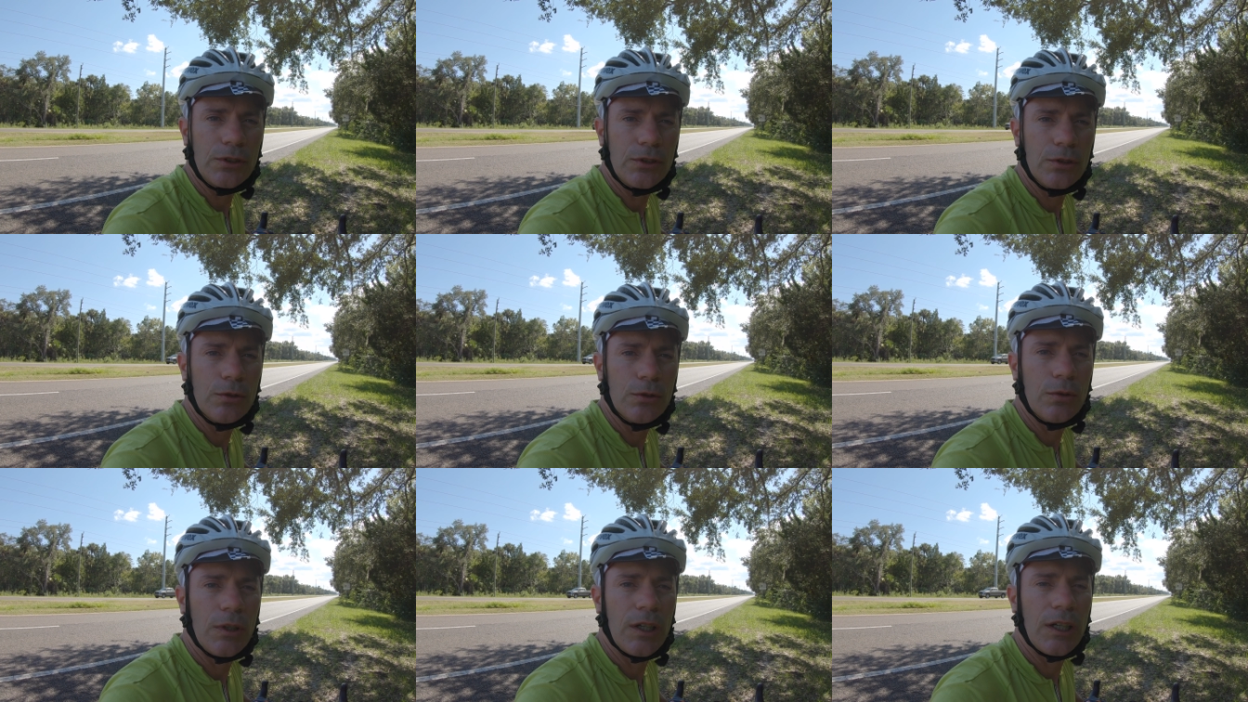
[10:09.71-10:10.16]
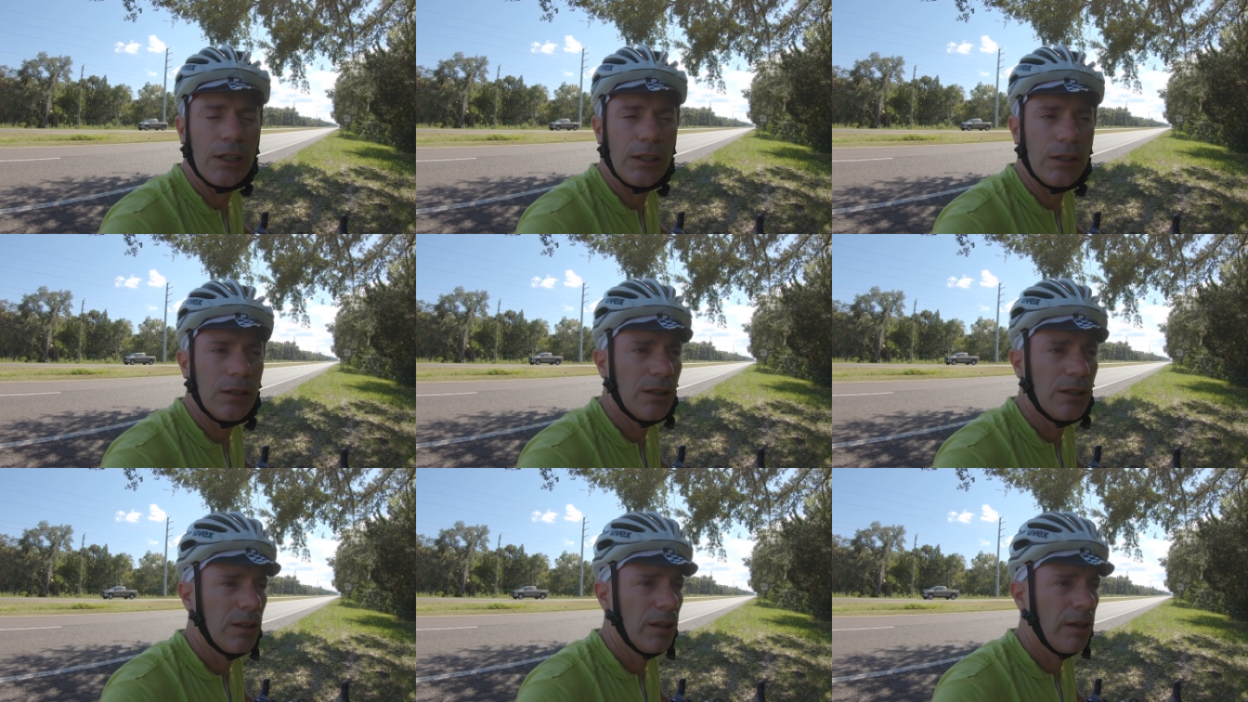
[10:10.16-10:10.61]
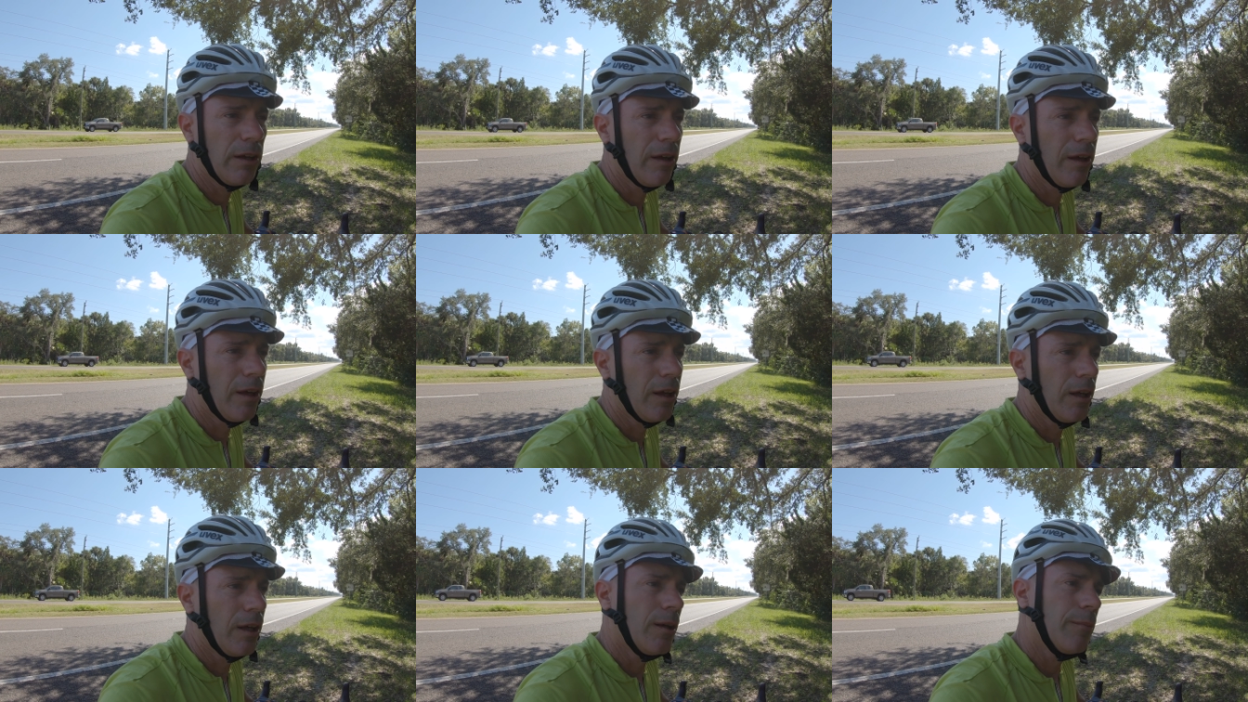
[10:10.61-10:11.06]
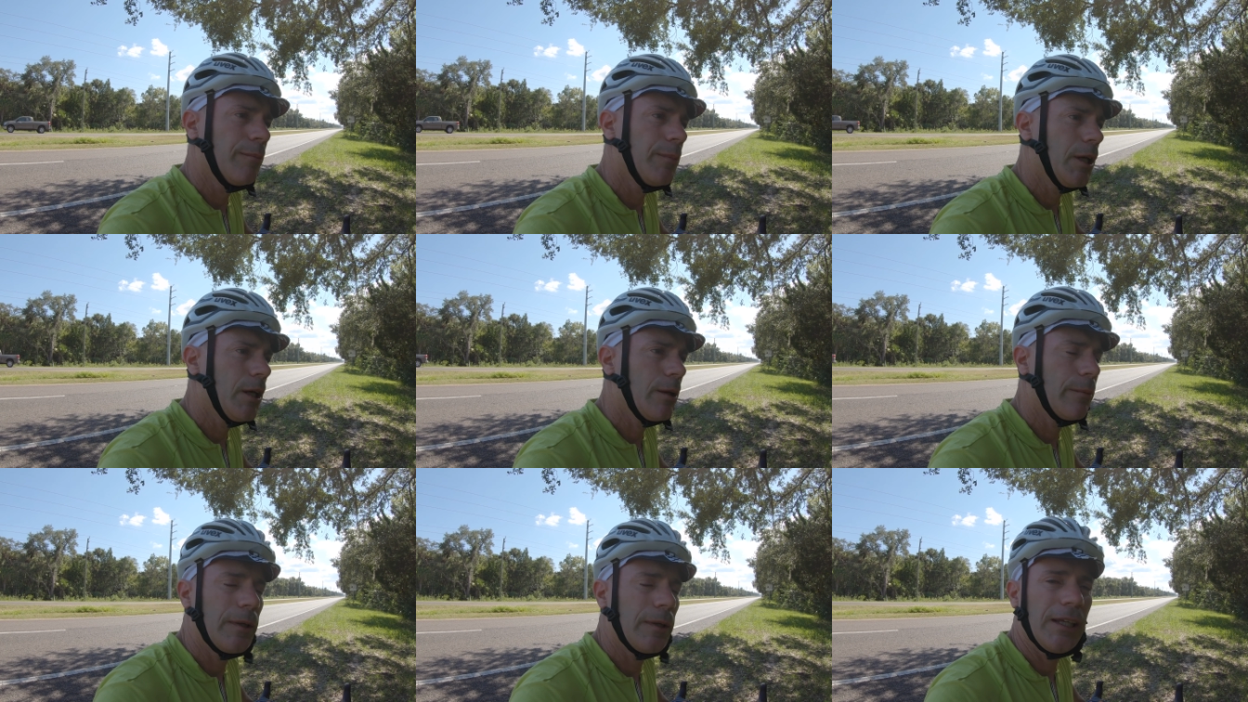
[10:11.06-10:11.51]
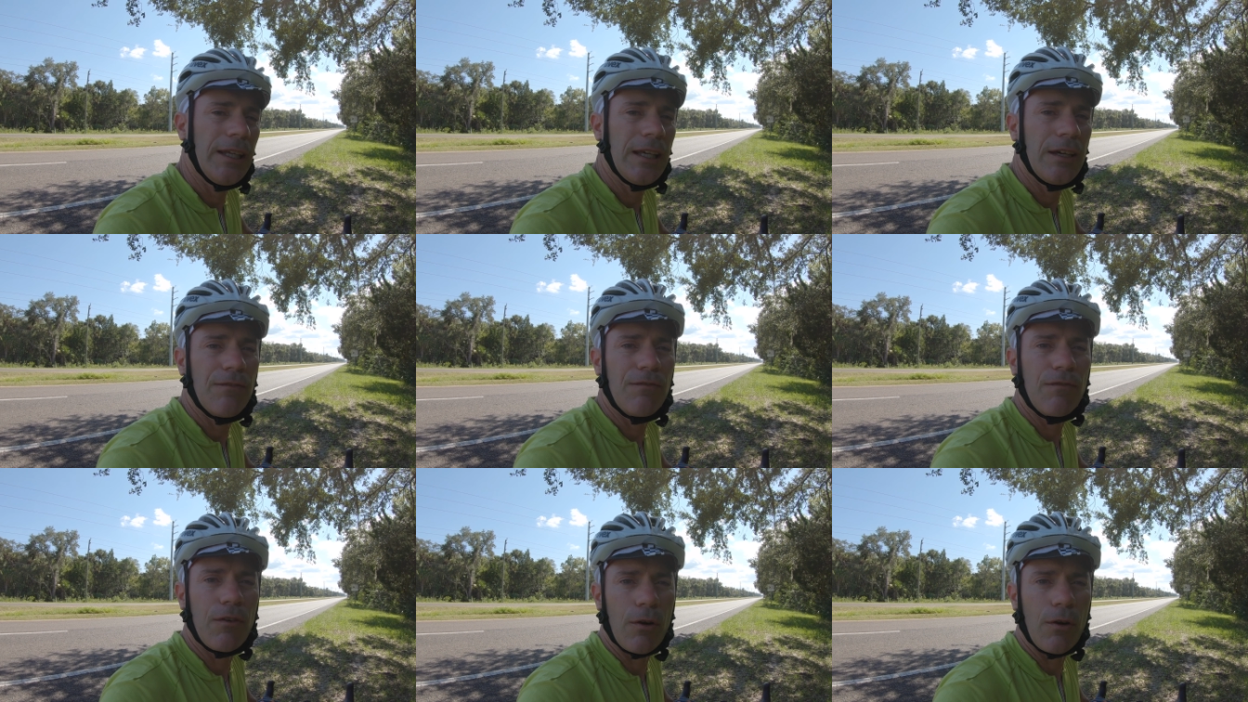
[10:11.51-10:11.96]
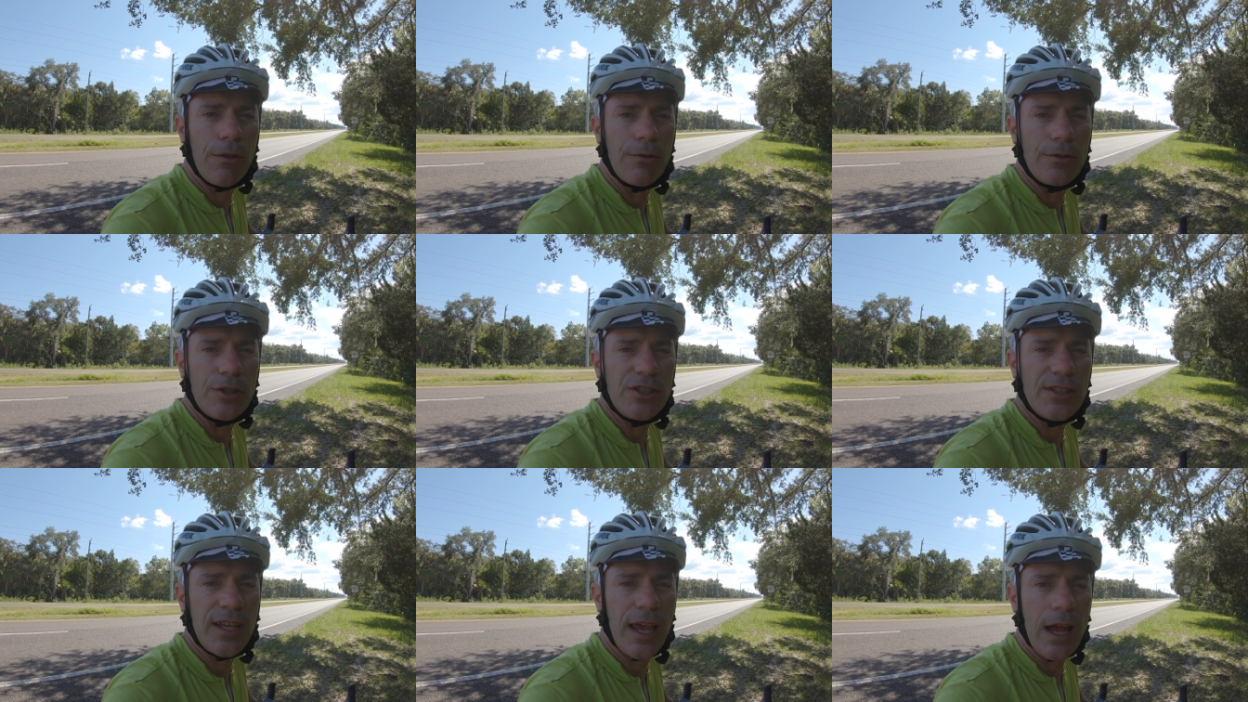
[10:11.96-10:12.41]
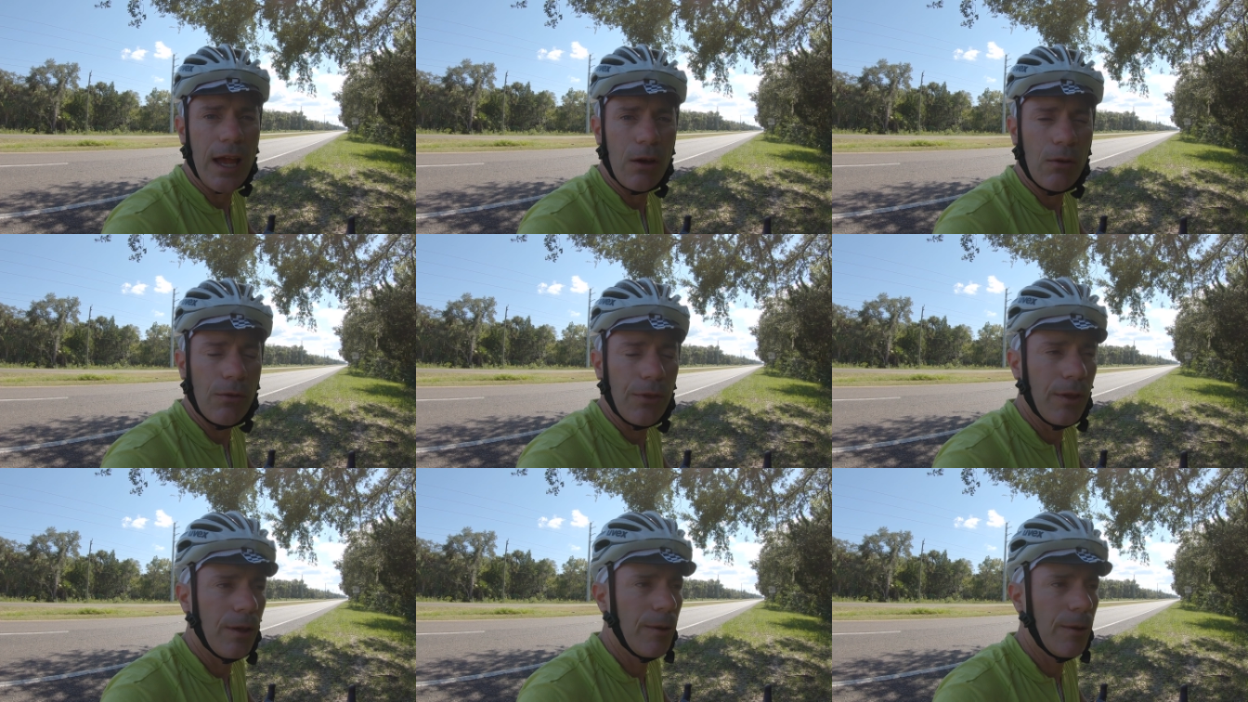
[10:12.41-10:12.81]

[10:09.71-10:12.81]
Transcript: to be able to get further south,